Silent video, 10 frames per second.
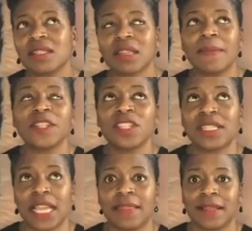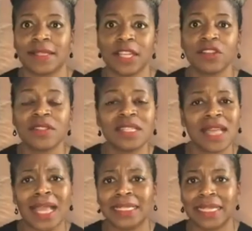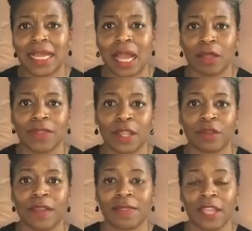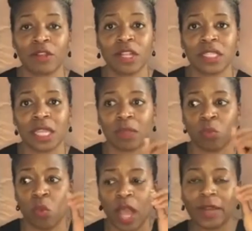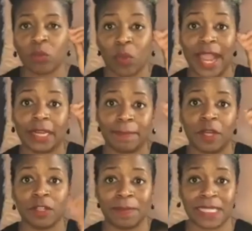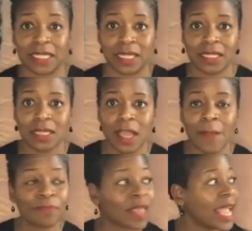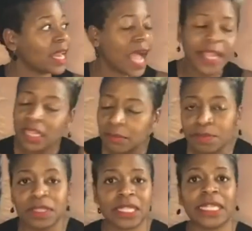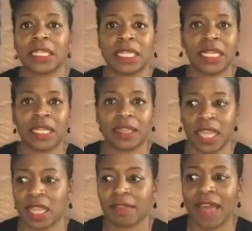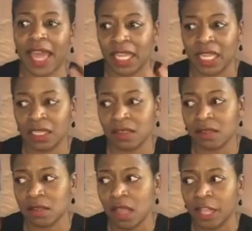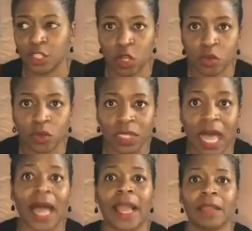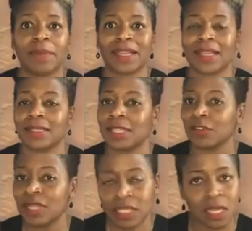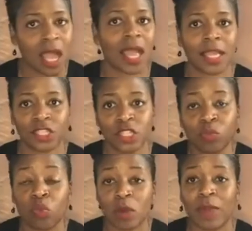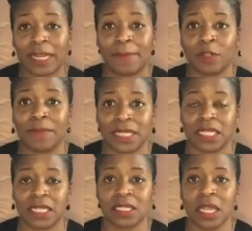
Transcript: me just say this. There's this idea out there that there is like one way to build a business. And I completely think that is a total lie, because there is not just one way to build a business.